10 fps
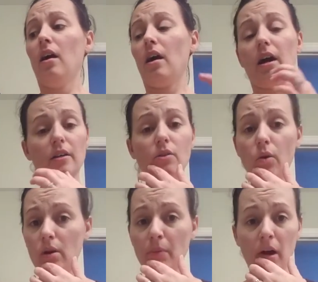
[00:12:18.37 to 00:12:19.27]

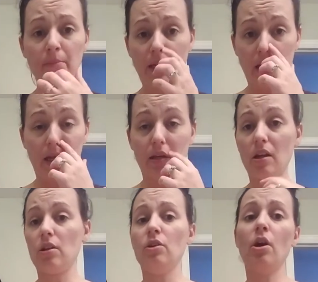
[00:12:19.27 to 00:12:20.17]
hardcore mom
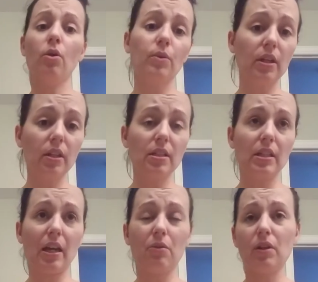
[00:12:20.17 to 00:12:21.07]
day, no real
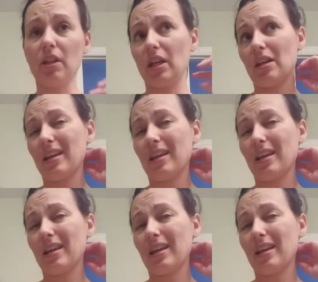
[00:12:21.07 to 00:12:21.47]
estate really,